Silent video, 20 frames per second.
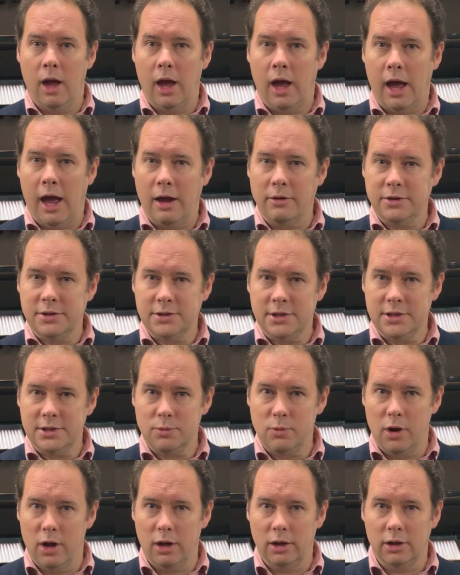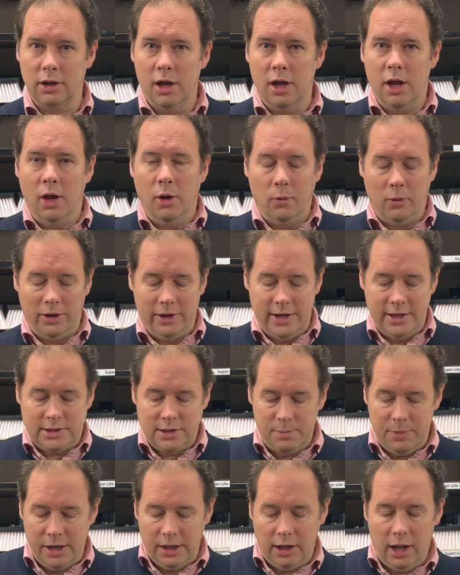How does this work? Well, it's a
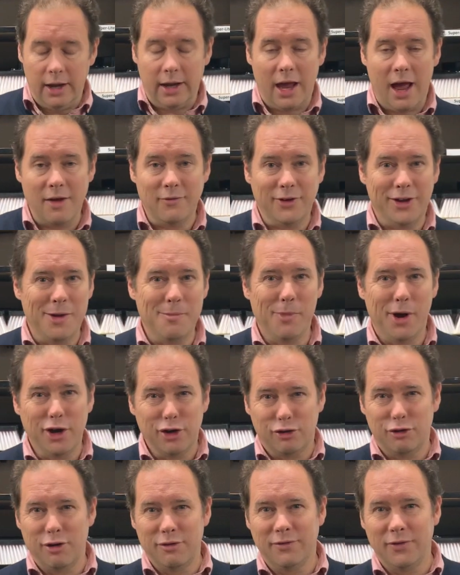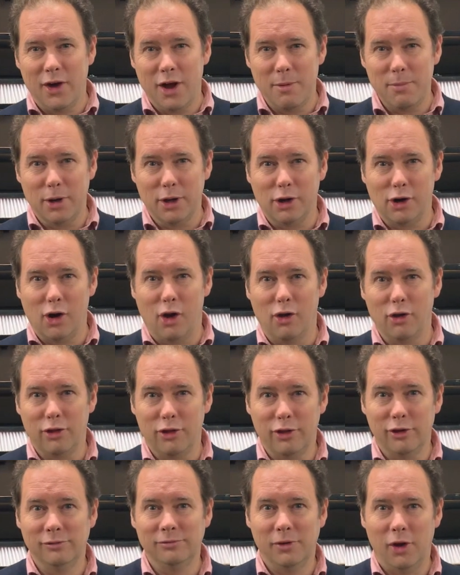bit like having a microfiber
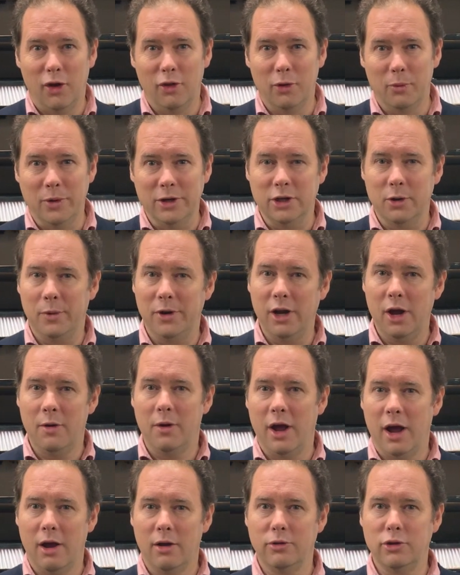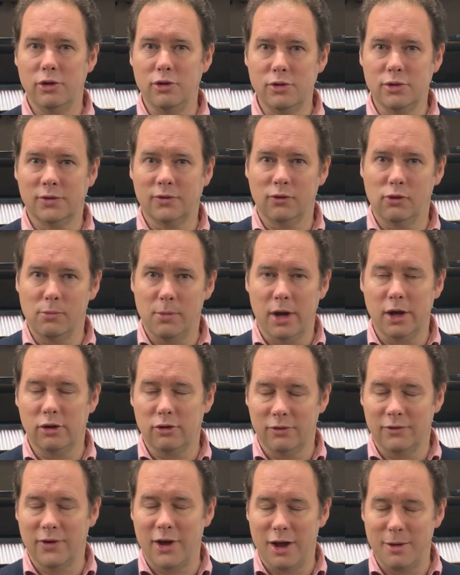cloth on the window. We know how useful
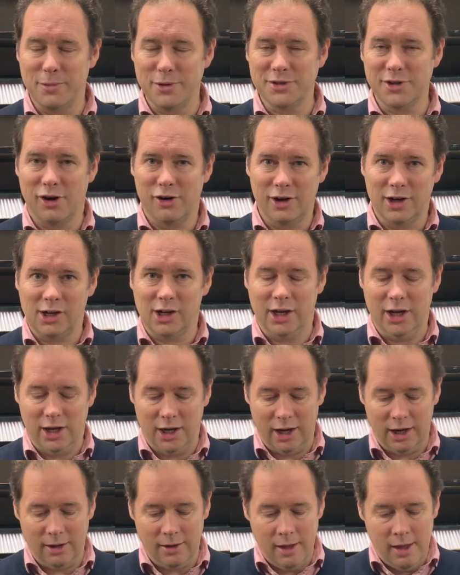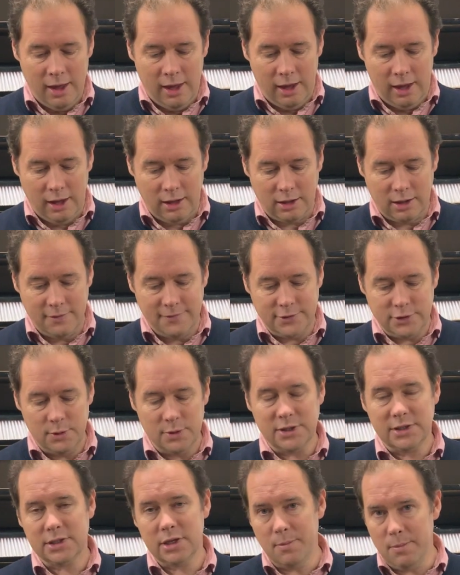microfibers are at cleaning. It gives you a
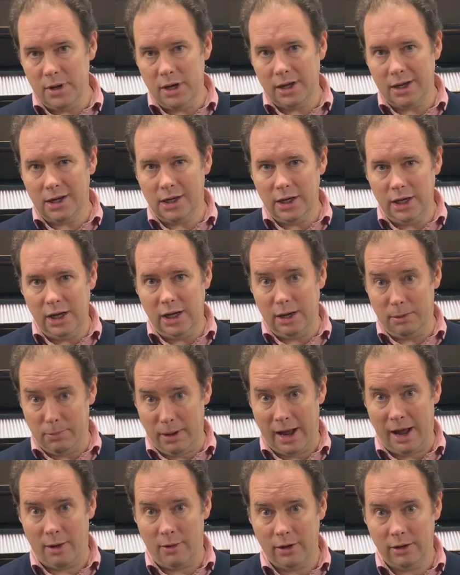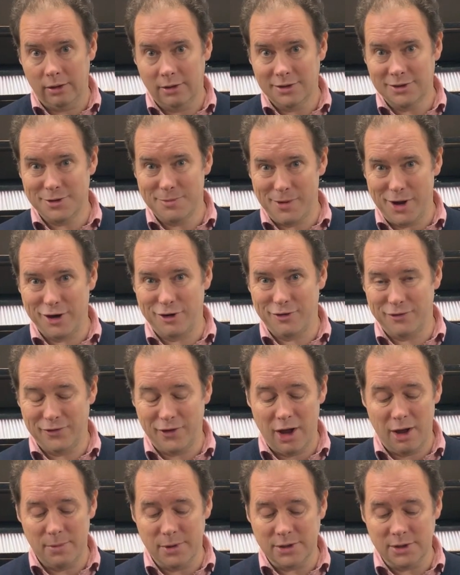similar cleaning power to
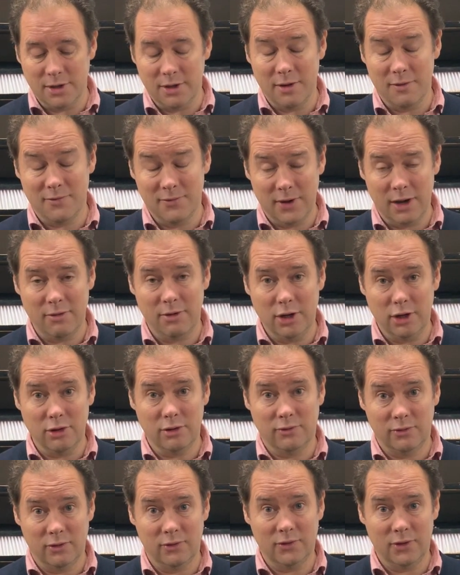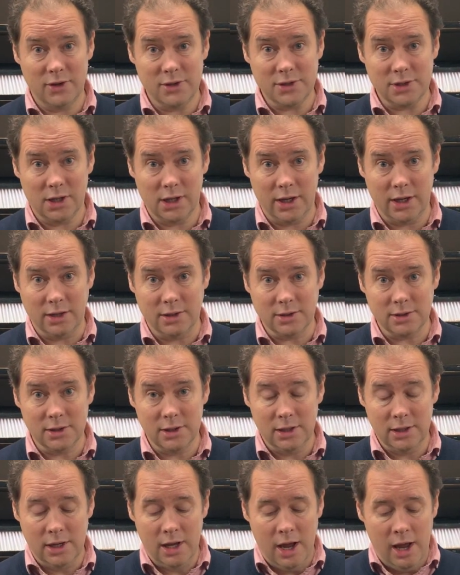microfiber, so they're very good for first cleans.
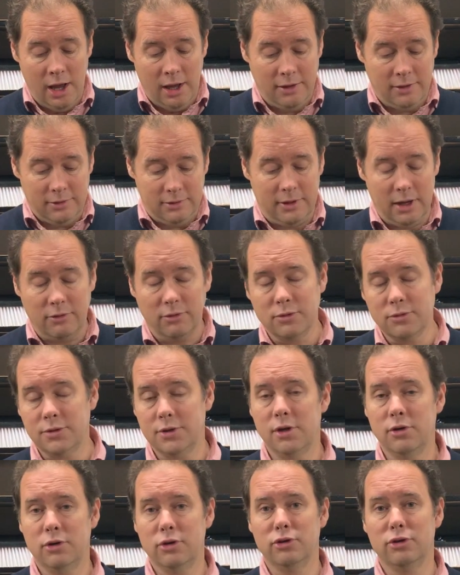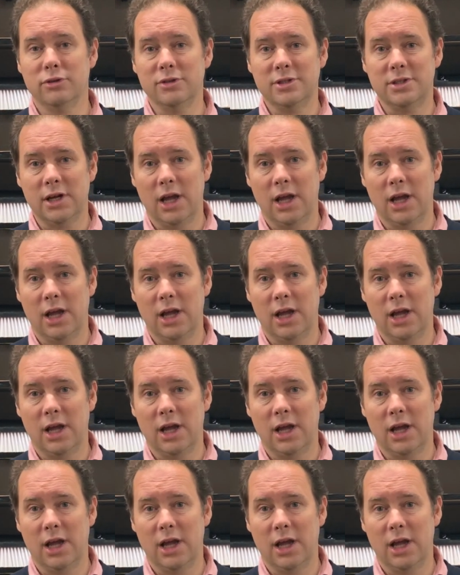They're also good on